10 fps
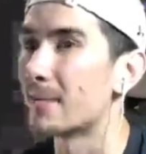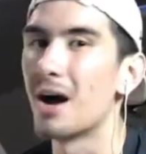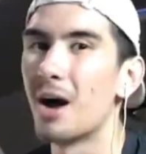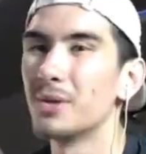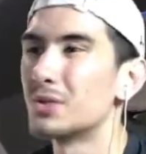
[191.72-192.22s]

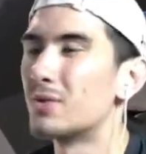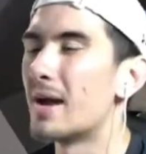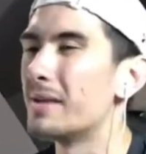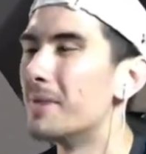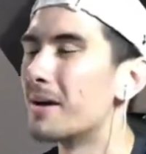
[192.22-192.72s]
I wasn't
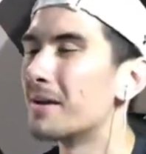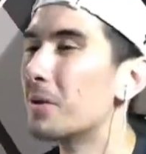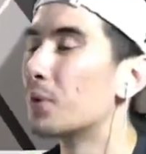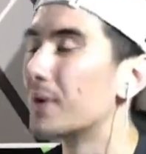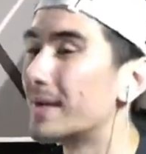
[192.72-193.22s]
ready, but
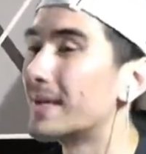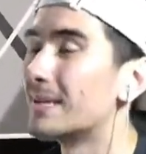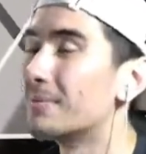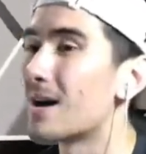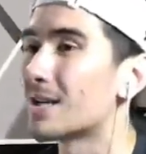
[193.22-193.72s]
we're gonna get
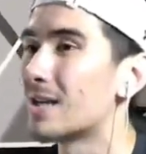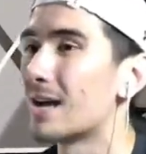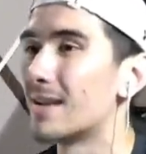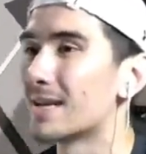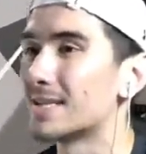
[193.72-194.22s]
the block
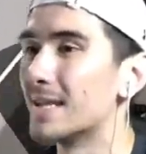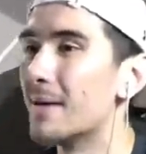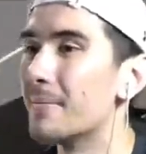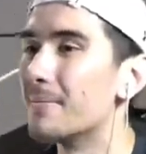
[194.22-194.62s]
shot next time.